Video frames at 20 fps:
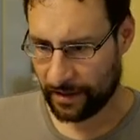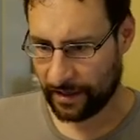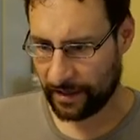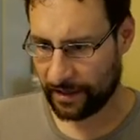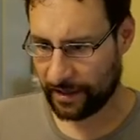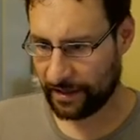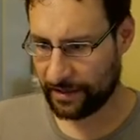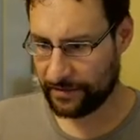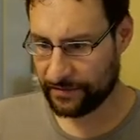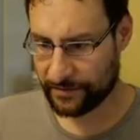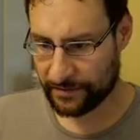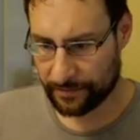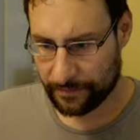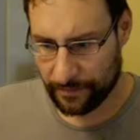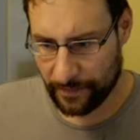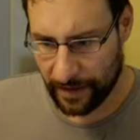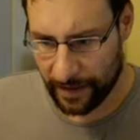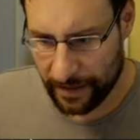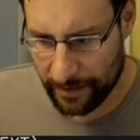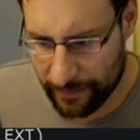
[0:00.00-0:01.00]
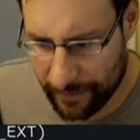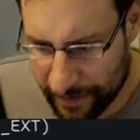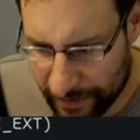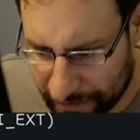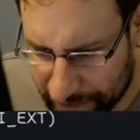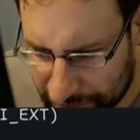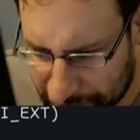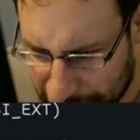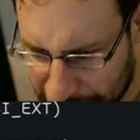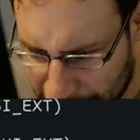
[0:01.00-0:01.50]
And maybe,
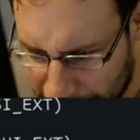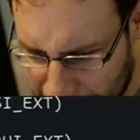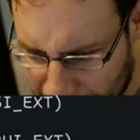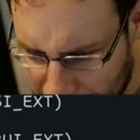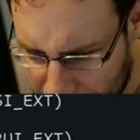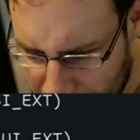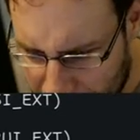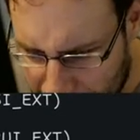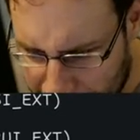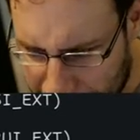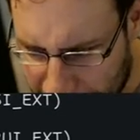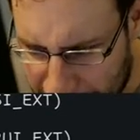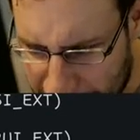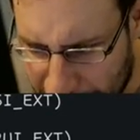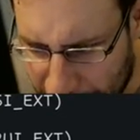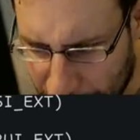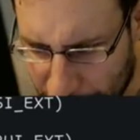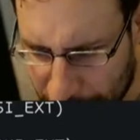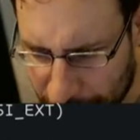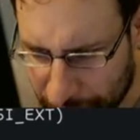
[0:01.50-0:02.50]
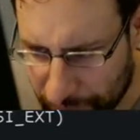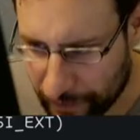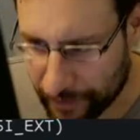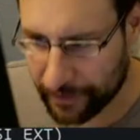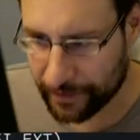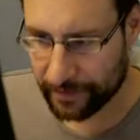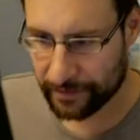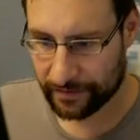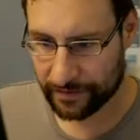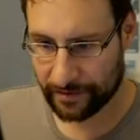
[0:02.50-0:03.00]
excuse me, the pattern that looks
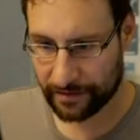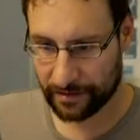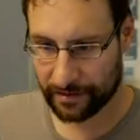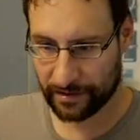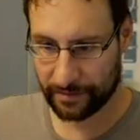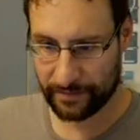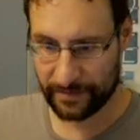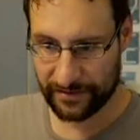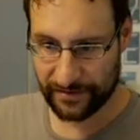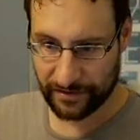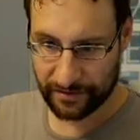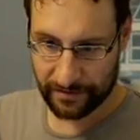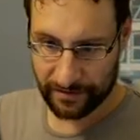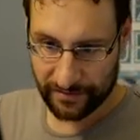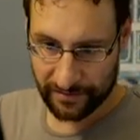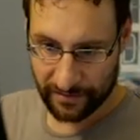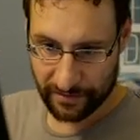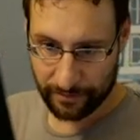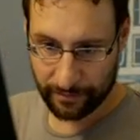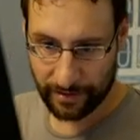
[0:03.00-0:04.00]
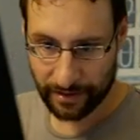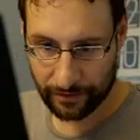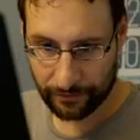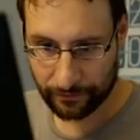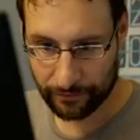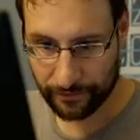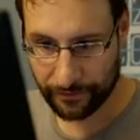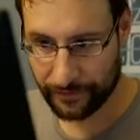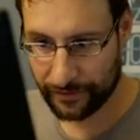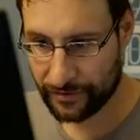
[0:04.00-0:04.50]
funny, is it a bug
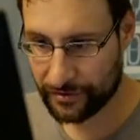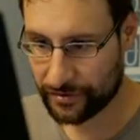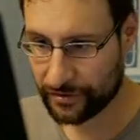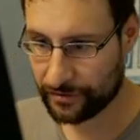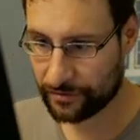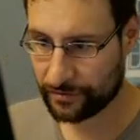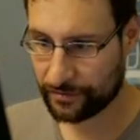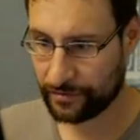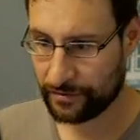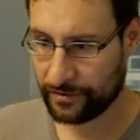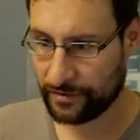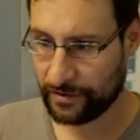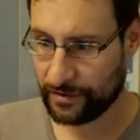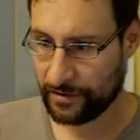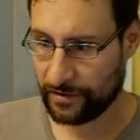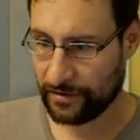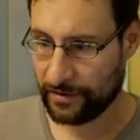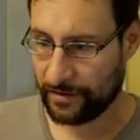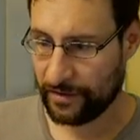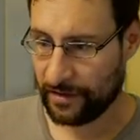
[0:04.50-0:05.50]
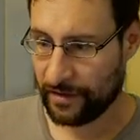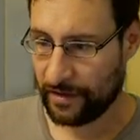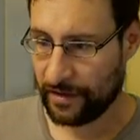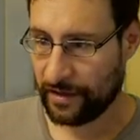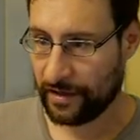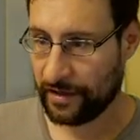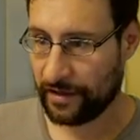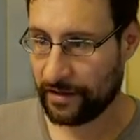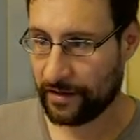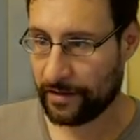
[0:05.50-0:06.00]
or a feature?
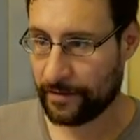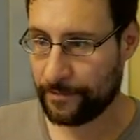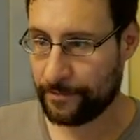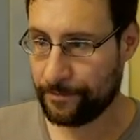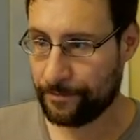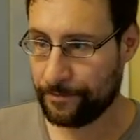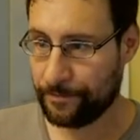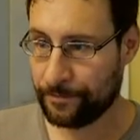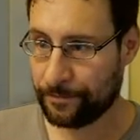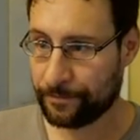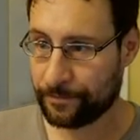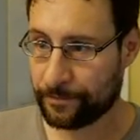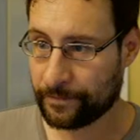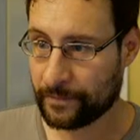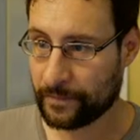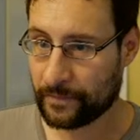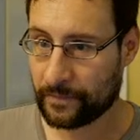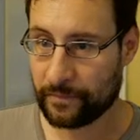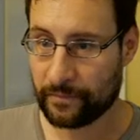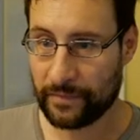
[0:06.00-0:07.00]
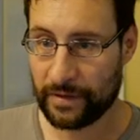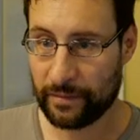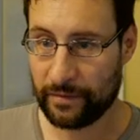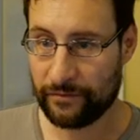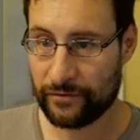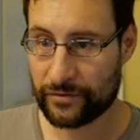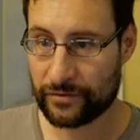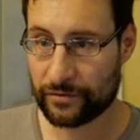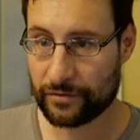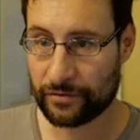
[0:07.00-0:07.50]
Maybe
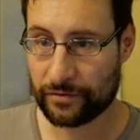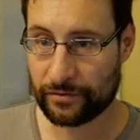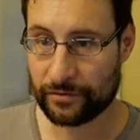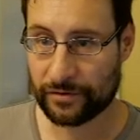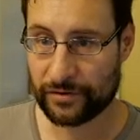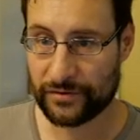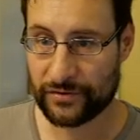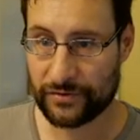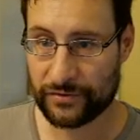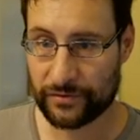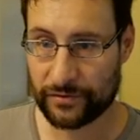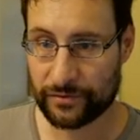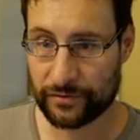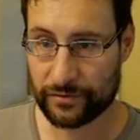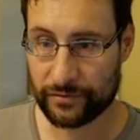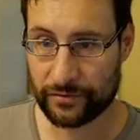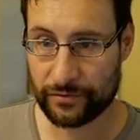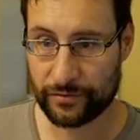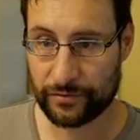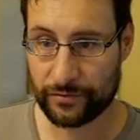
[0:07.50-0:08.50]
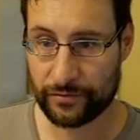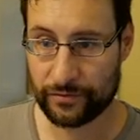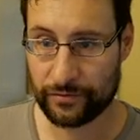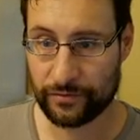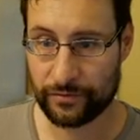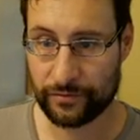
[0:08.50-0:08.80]
we should also,